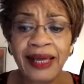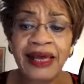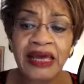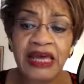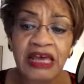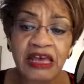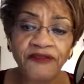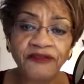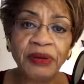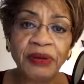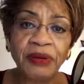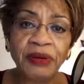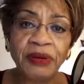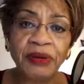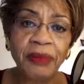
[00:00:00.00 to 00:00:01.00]
if the
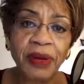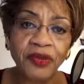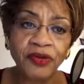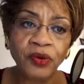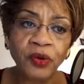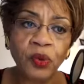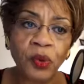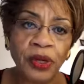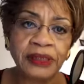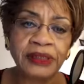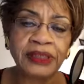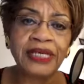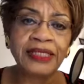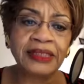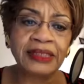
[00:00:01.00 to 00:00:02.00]
mother was
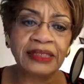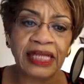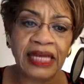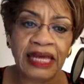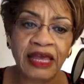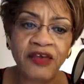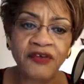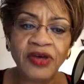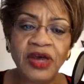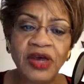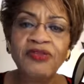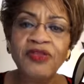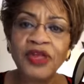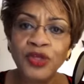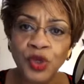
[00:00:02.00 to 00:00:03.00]
a slave,
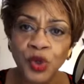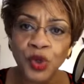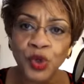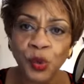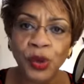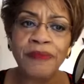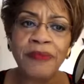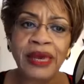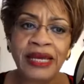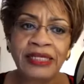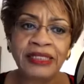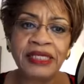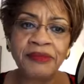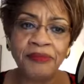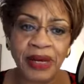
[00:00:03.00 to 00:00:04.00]
then you
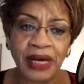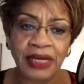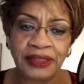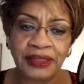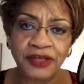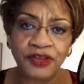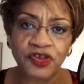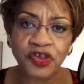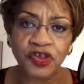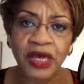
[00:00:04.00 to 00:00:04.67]
remained in bondage.